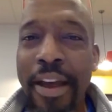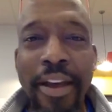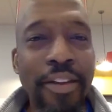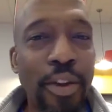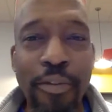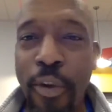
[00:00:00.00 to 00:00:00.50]

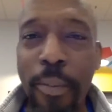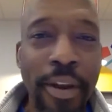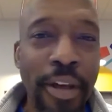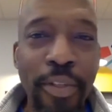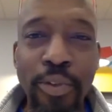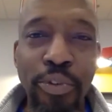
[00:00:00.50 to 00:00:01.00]
you know, from
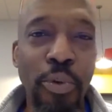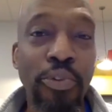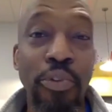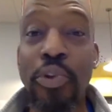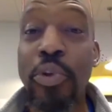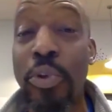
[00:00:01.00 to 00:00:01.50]
another church,
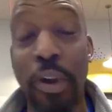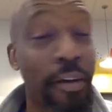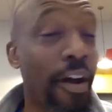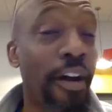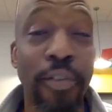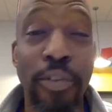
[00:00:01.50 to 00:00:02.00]
or you
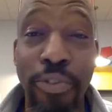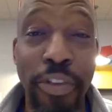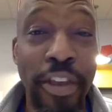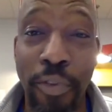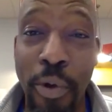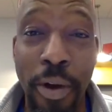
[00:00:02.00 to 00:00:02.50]
obviously
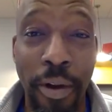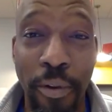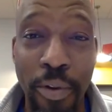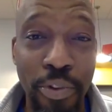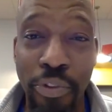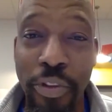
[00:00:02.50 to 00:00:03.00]
if you're a
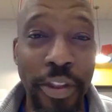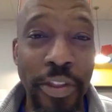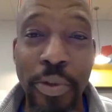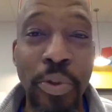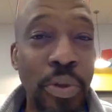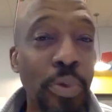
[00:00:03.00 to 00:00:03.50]
Christian and
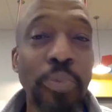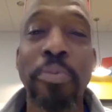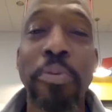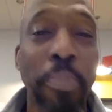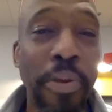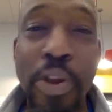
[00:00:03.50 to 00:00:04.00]
you
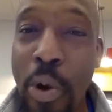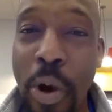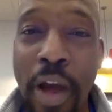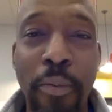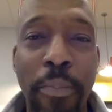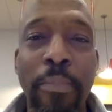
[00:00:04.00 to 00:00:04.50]
know
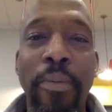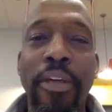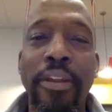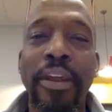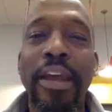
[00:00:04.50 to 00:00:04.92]
other people